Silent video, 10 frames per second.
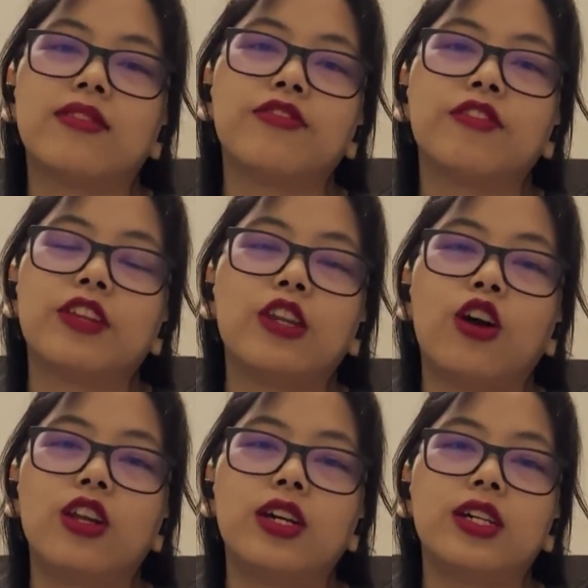
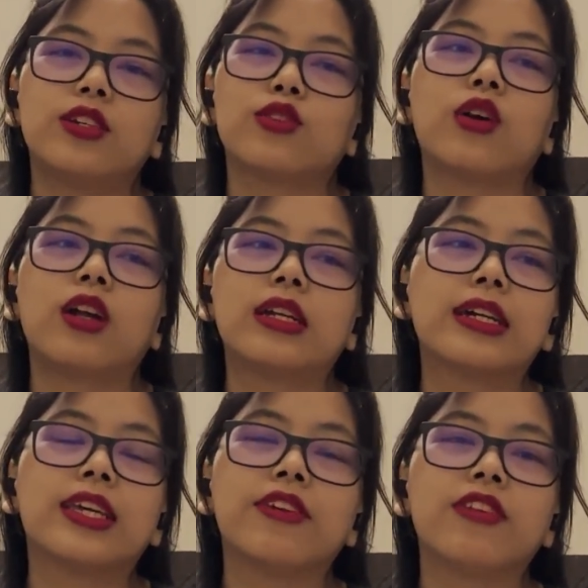$15 is
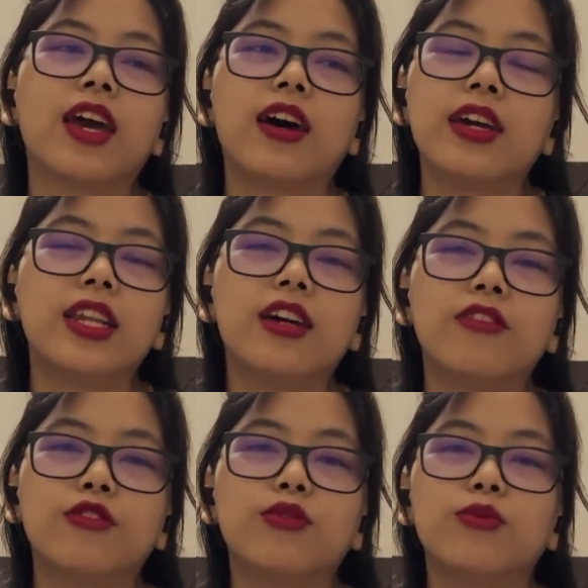not giving her
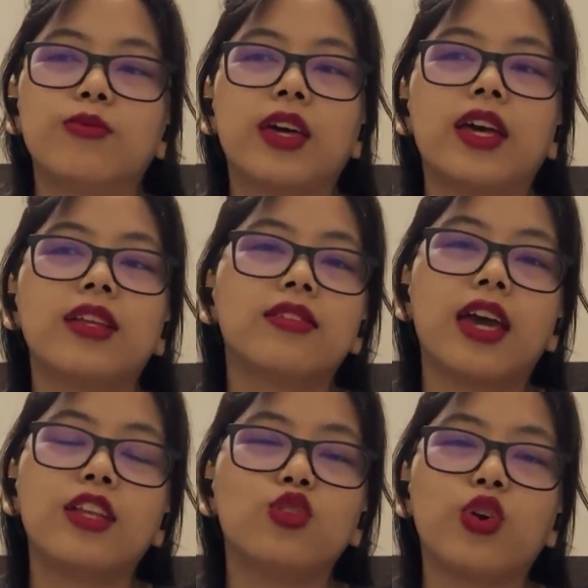enough to
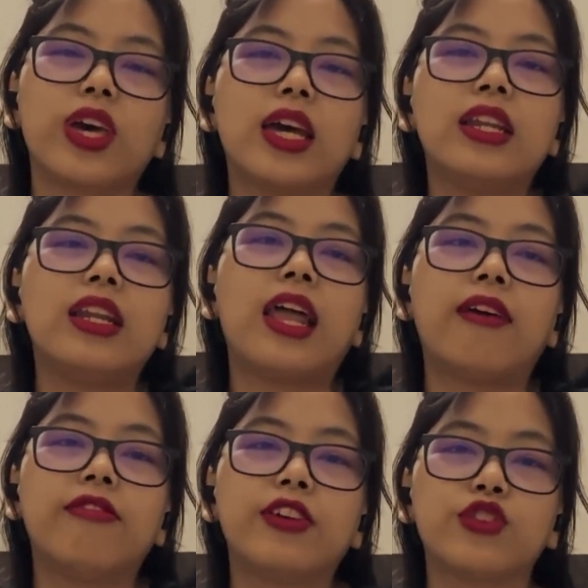enjoy any
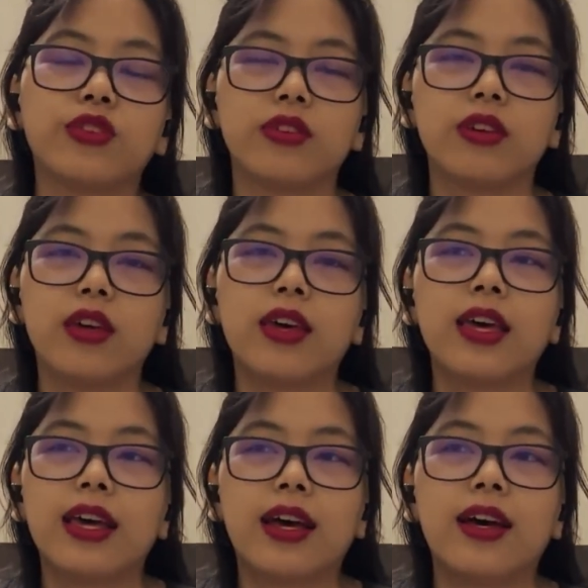lavish
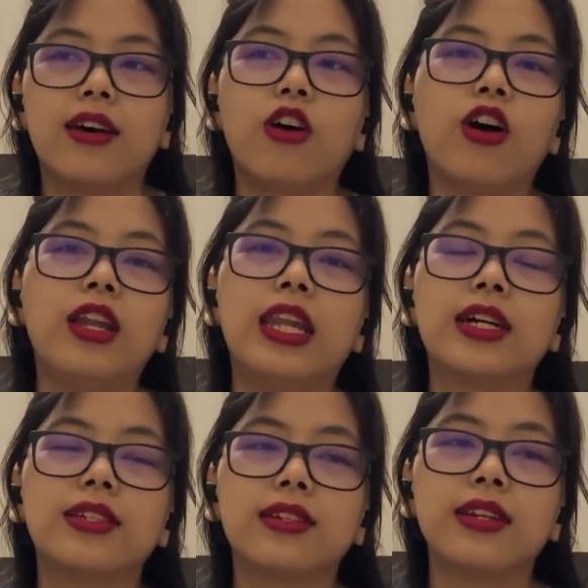or
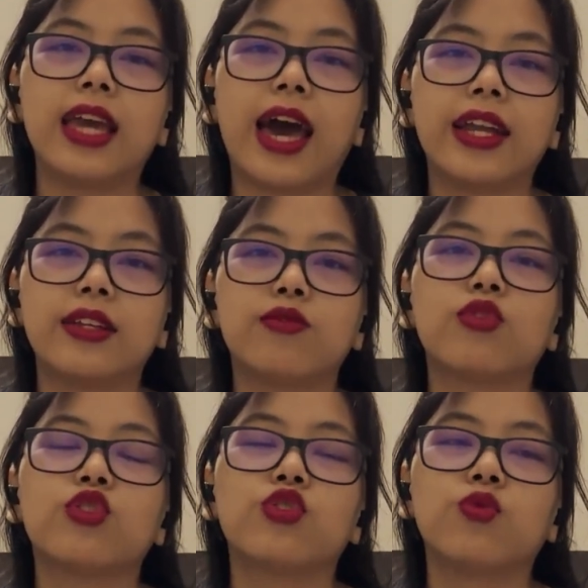luxury items
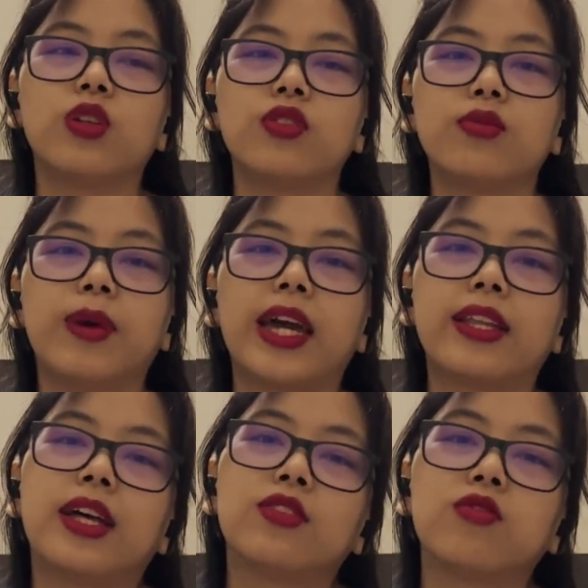which she wants to buy.
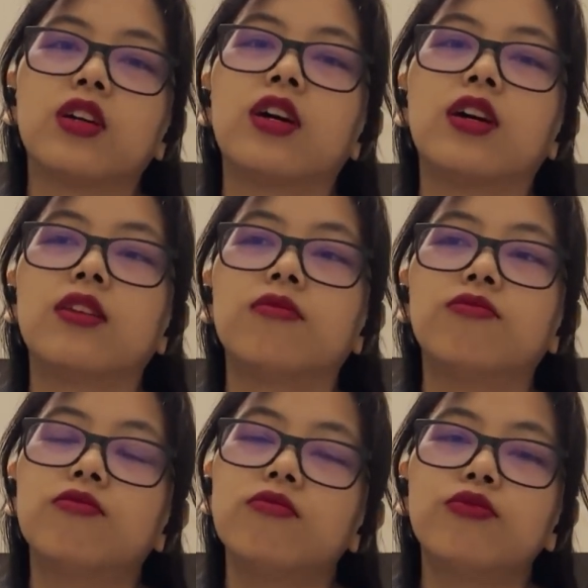That's for her
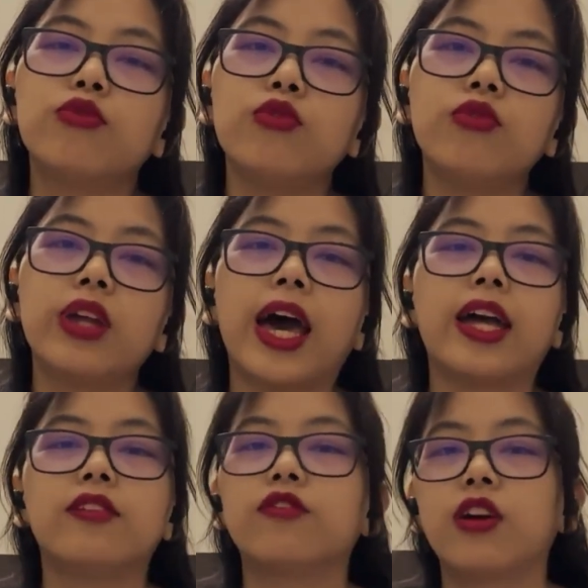food
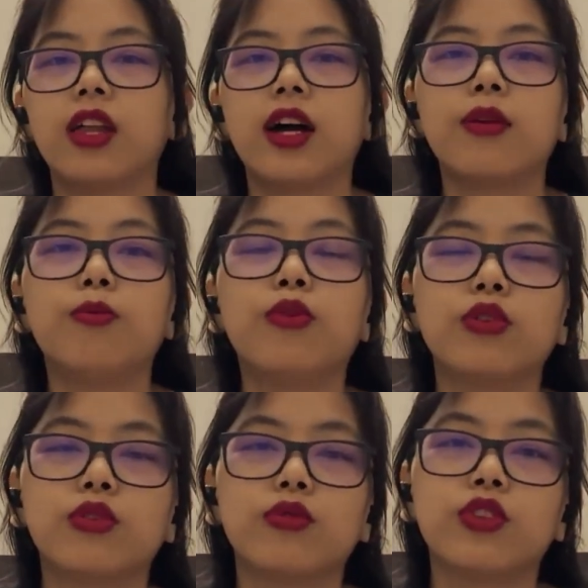and for her
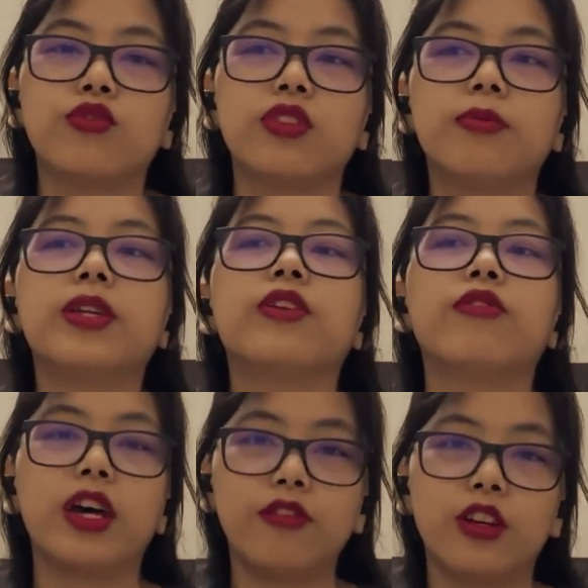books, which will be
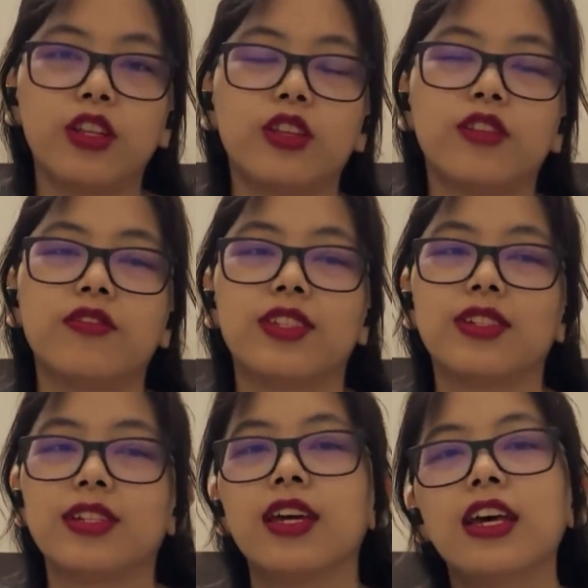required for the
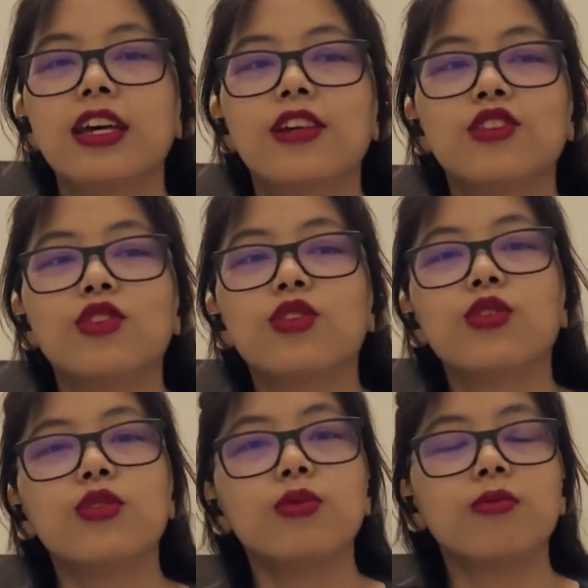university.
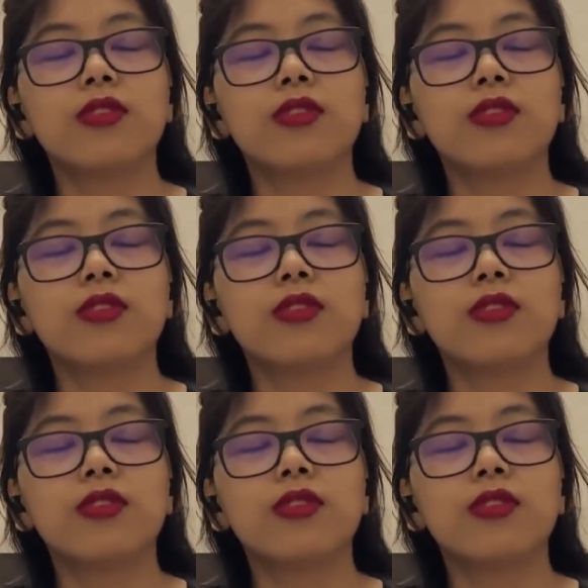So